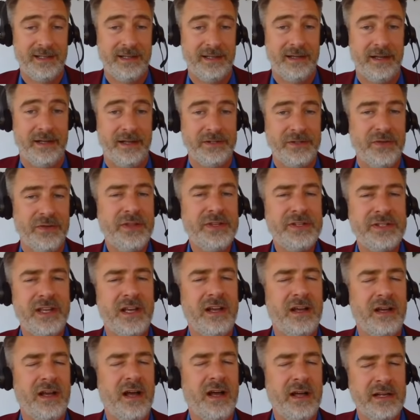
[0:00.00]
So this
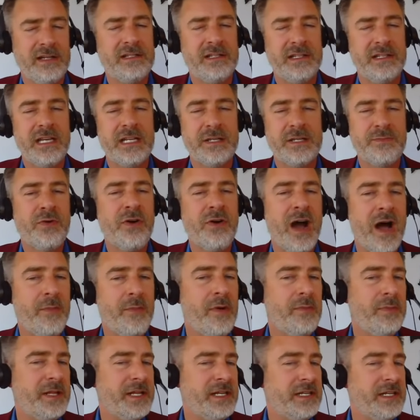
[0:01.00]
honestly is
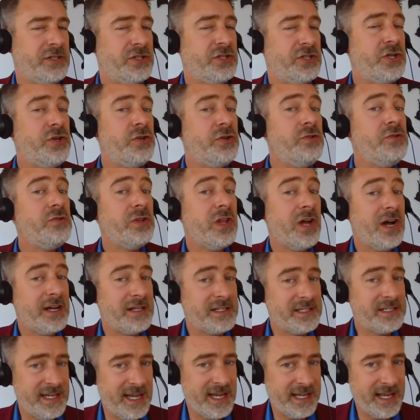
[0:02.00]
probably 2
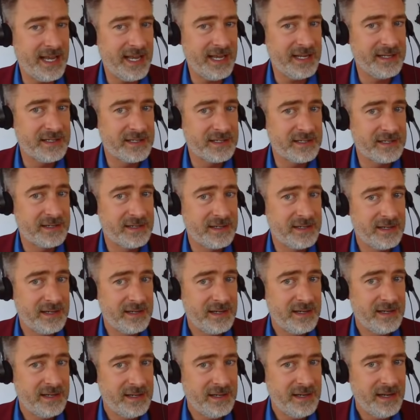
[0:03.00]
lost decades.
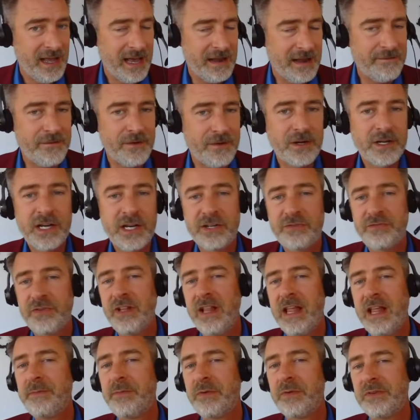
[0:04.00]
And for a country
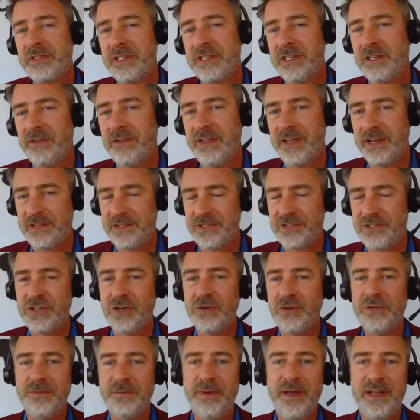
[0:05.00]
like Brazil that is so
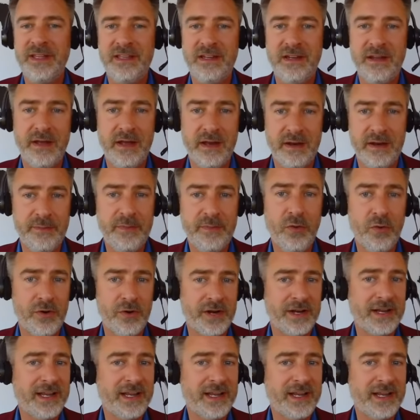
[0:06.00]
dependent on imported